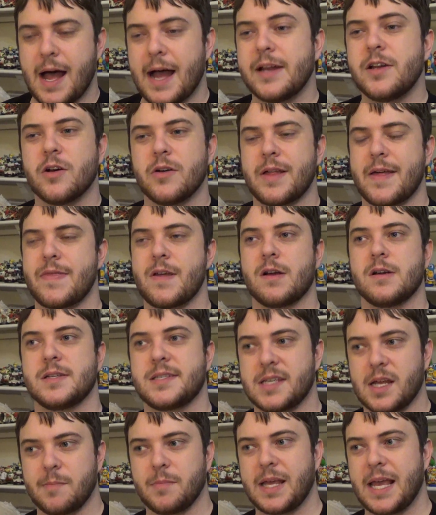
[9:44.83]
I know that there
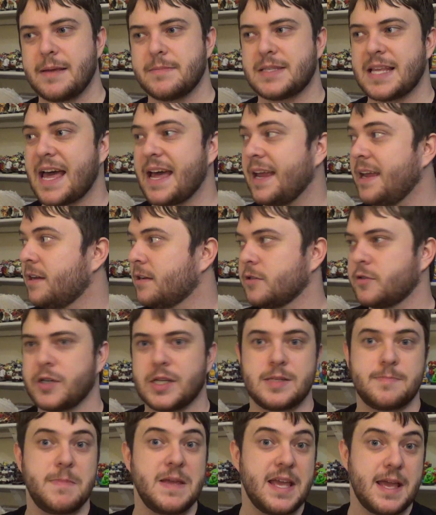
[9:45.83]
are some games that it'll
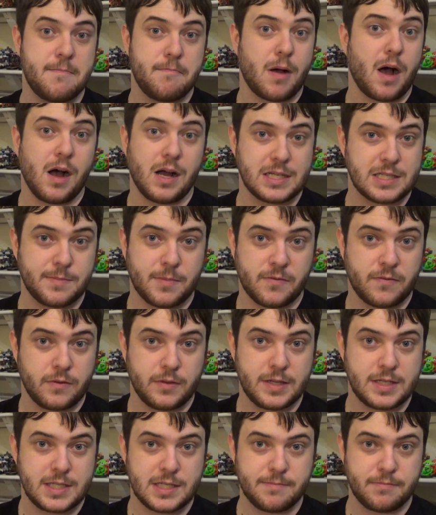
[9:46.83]
just be impossible
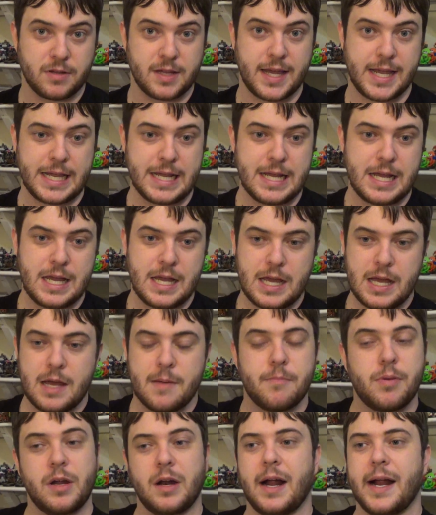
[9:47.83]
for this to play,
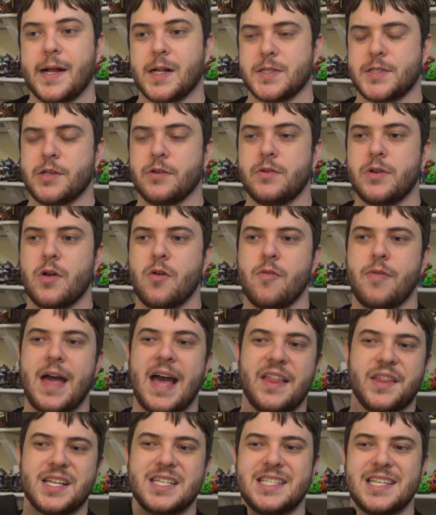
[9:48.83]
but I also know
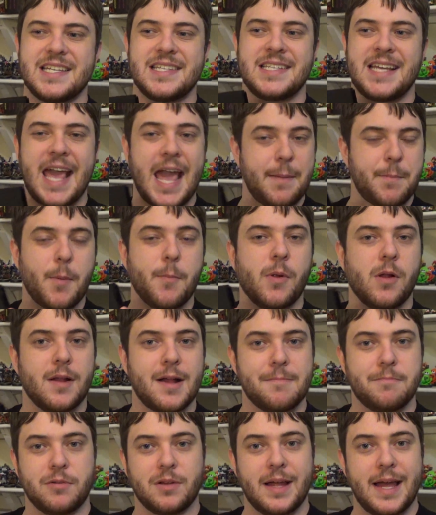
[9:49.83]
that this is
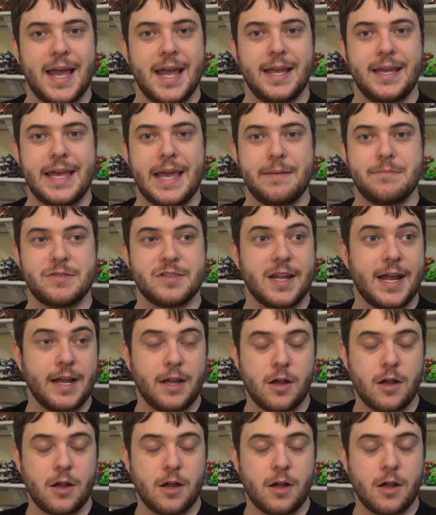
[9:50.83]
capable of playing games